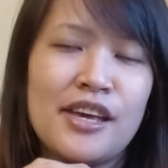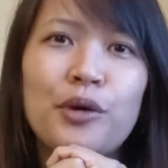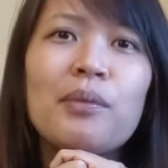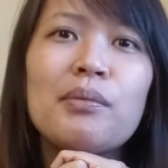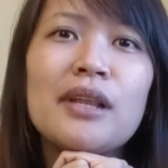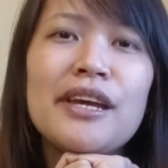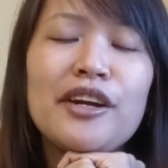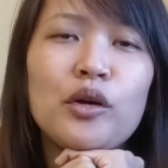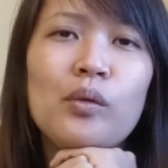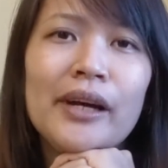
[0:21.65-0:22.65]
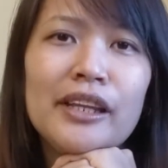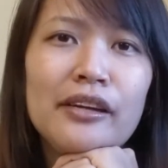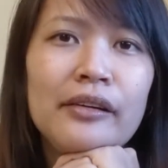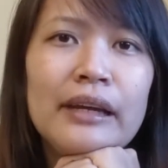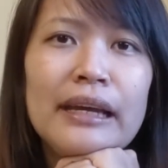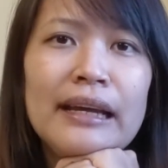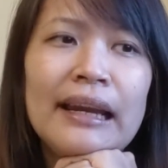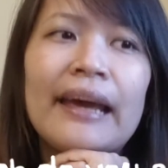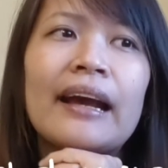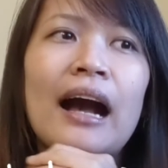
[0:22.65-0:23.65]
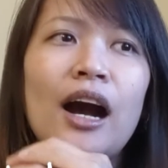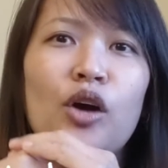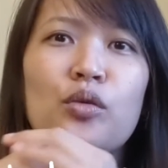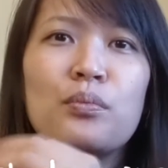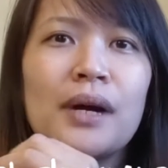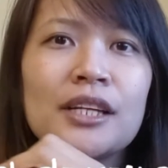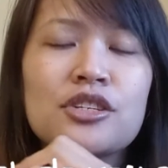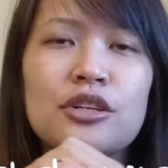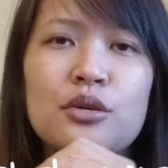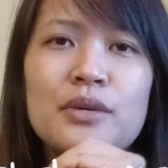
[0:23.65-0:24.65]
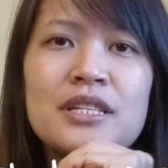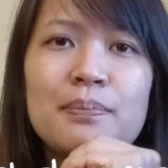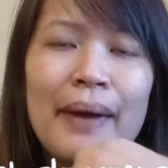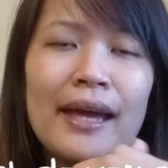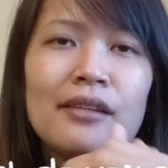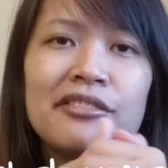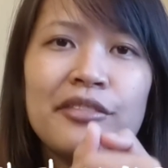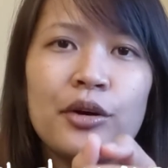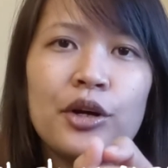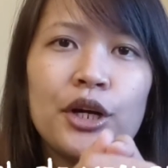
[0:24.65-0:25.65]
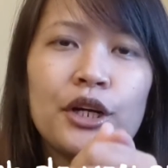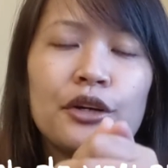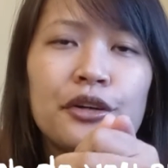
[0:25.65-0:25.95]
Probably you're wondering like how much do we spend for